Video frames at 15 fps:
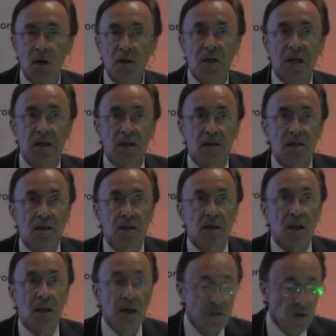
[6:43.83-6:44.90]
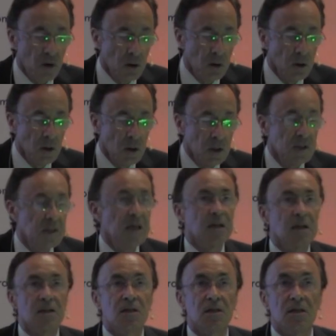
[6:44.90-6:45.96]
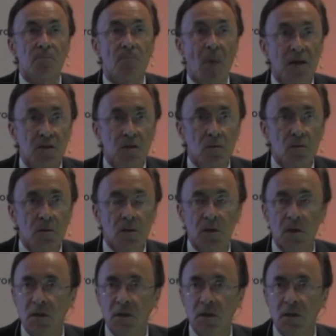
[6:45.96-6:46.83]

take it to the liver, take it to the muscles,